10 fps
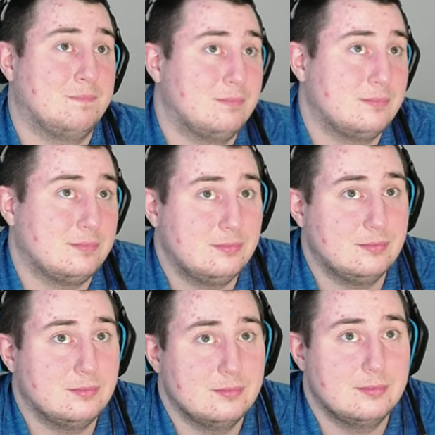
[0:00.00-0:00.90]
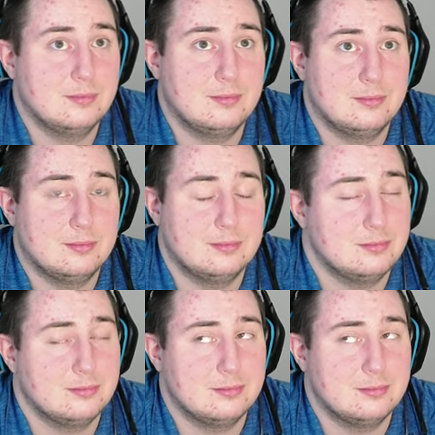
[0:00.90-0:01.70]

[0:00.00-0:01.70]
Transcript: [no speech]